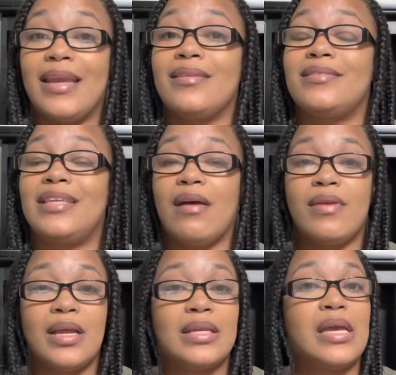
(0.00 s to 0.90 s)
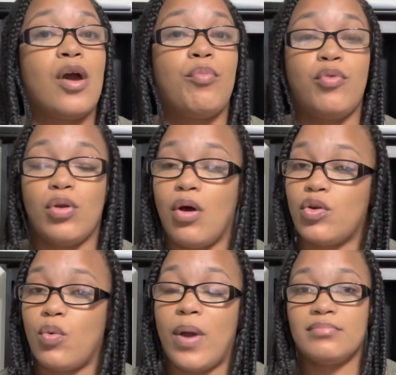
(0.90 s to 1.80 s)
It'll definitely help you along
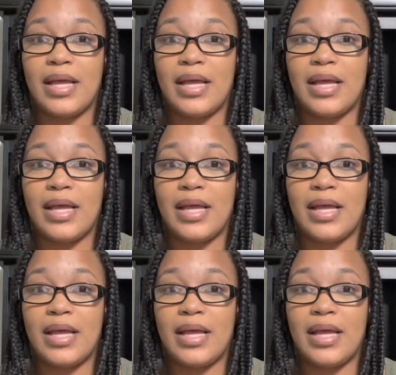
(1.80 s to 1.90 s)
the way.